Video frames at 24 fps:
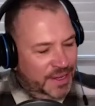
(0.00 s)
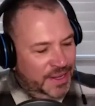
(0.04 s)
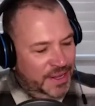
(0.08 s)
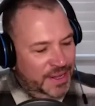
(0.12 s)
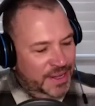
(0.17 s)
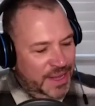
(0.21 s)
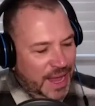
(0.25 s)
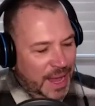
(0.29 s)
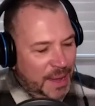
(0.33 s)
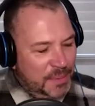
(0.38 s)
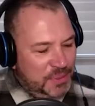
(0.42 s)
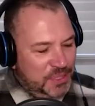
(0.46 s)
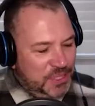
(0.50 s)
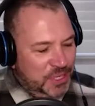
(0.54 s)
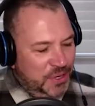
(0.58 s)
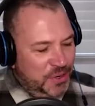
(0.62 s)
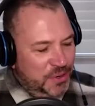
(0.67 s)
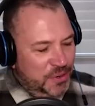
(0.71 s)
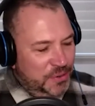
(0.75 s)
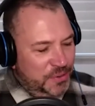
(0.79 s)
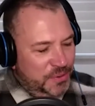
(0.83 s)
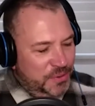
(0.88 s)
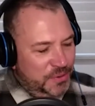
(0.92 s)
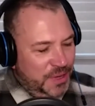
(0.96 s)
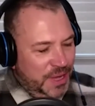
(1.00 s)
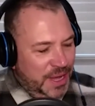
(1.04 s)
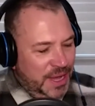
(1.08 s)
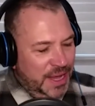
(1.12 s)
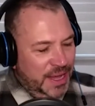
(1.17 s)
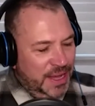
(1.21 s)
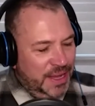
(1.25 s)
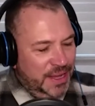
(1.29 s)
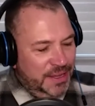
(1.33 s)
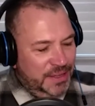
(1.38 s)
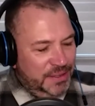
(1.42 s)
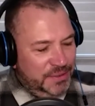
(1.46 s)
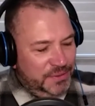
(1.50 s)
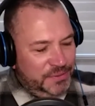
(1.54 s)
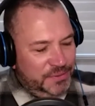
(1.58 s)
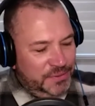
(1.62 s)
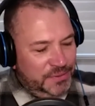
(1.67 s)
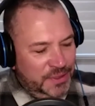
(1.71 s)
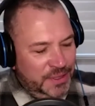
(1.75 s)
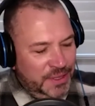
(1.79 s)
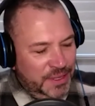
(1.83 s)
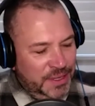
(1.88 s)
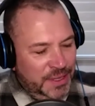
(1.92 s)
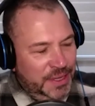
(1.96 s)
Absolute.
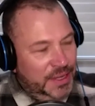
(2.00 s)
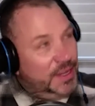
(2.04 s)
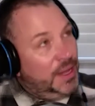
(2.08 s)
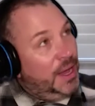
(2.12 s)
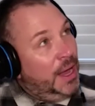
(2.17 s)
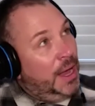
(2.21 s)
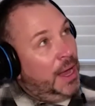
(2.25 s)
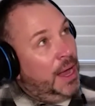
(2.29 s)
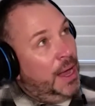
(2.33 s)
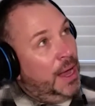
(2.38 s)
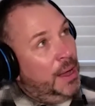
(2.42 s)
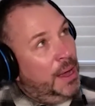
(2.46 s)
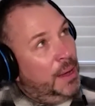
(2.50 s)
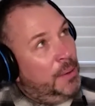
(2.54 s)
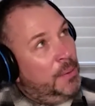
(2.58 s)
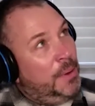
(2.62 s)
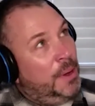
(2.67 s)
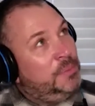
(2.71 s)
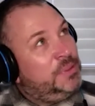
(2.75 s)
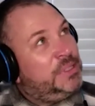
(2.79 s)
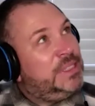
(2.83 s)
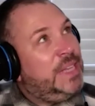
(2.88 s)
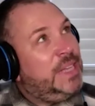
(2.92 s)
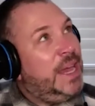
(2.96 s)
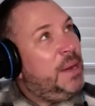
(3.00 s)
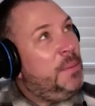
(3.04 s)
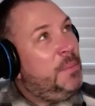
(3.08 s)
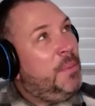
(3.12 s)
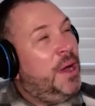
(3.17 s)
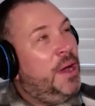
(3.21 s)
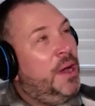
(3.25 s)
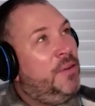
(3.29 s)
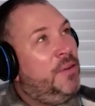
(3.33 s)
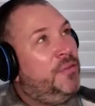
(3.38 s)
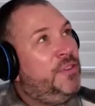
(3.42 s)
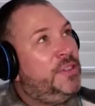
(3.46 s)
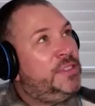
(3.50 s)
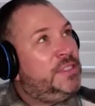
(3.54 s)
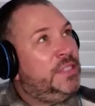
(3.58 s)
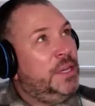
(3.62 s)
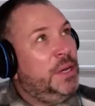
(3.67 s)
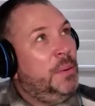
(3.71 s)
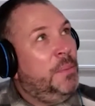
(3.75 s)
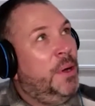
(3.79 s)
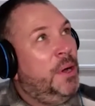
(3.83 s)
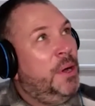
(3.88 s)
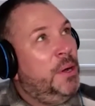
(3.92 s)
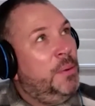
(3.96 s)
I'm sat in my office at
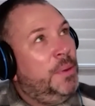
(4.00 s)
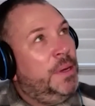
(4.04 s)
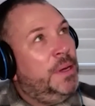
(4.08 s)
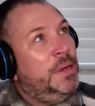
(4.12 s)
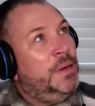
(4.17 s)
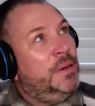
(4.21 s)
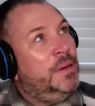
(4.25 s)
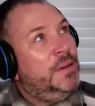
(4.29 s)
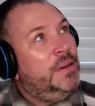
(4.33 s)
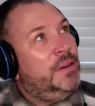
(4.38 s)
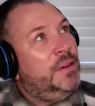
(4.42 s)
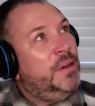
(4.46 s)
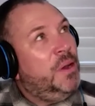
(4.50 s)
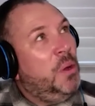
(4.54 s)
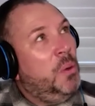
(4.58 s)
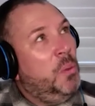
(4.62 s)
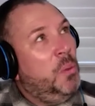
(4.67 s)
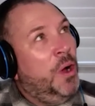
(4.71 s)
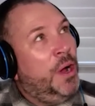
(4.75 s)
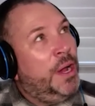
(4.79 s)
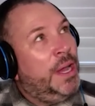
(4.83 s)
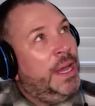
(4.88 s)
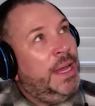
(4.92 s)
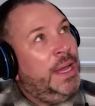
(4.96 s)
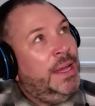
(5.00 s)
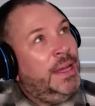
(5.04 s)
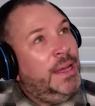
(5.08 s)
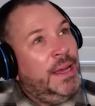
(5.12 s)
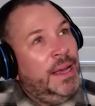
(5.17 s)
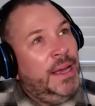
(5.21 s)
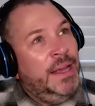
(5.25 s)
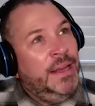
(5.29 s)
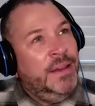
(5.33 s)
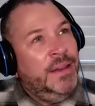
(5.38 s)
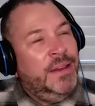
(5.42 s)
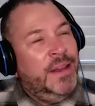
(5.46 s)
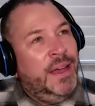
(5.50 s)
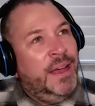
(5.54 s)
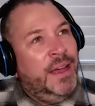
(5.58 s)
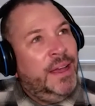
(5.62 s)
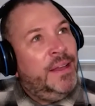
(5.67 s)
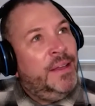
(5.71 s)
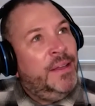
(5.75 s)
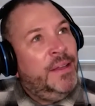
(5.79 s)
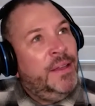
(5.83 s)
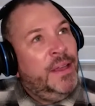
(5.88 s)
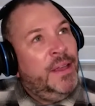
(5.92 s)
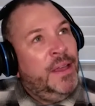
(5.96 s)
the moment, Wongy, and
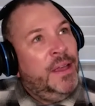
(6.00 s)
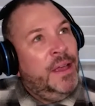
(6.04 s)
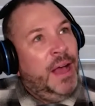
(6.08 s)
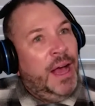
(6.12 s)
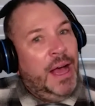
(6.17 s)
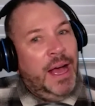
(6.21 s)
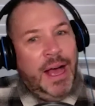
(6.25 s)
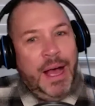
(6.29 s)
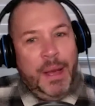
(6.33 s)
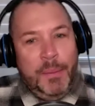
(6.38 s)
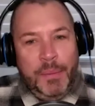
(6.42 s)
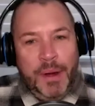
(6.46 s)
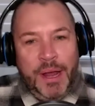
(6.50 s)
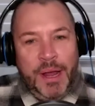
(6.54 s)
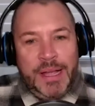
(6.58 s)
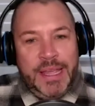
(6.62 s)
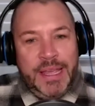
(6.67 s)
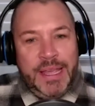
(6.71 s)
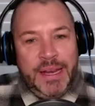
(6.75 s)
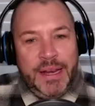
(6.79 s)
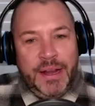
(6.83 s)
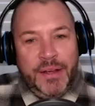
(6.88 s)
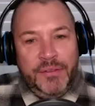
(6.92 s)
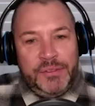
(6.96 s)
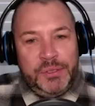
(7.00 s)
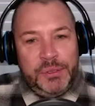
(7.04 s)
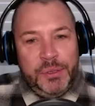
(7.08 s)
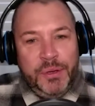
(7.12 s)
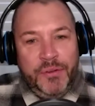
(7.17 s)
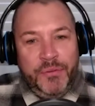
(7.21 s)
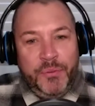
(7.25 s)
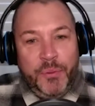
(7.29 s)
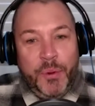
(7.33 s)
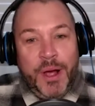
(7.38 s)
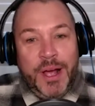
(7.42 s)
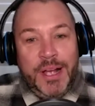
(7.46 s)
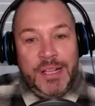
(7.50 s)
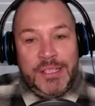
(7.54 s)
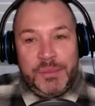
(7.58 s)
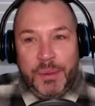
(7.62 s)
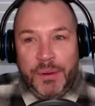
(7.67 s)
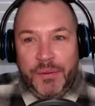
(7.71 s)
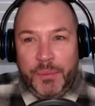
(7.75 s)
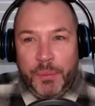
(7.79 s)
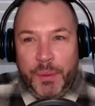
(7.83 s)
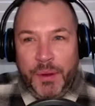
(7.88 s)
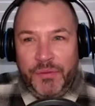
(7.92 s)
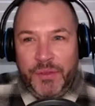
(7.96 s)
I'm lucky enough to have worked
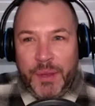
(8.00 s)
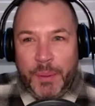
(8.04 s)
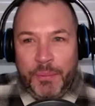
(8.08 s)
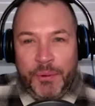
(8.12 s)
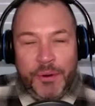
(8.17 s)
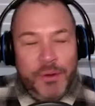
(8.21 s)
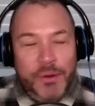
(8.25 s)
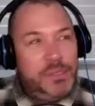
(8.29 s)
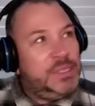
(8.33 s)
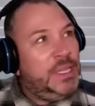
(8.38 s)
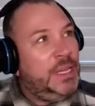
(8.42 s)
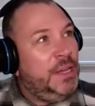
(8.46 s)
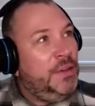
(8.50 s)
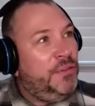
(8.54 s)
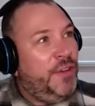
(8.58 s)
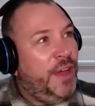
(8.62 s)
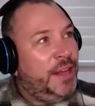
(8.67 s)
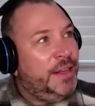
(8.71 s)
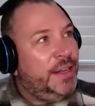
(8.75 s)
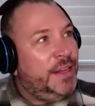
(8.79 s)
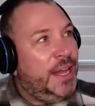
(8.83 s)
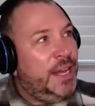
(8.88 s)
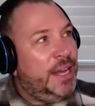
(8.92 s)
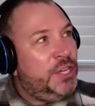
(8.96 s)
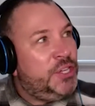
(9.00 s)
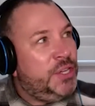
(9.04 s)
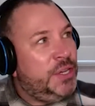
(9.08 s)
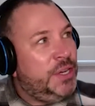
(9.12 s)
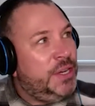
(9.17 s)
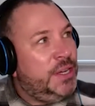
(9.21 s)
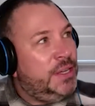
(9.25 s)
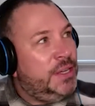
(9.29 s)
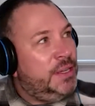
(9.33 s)
with the Bruce Lee Foundation at